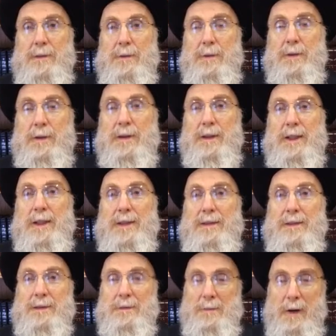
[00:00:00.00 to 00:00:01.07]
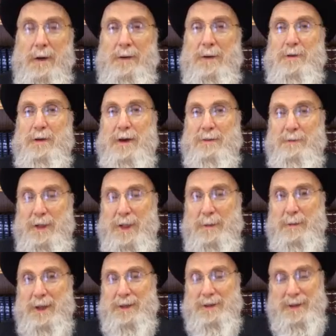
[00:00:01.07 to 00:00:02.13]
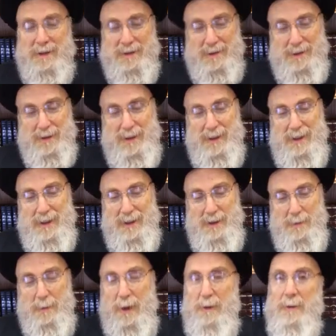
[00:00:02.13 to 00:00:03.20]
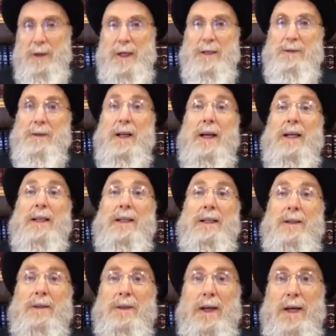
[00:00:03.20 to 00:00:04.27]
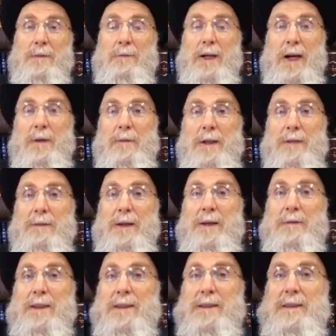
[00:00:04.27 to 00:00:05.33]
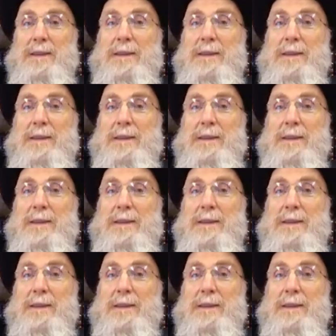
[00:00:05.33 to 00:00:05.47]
will merit to have many blessings. Baruch Adonai le'olam, amen ve'amen.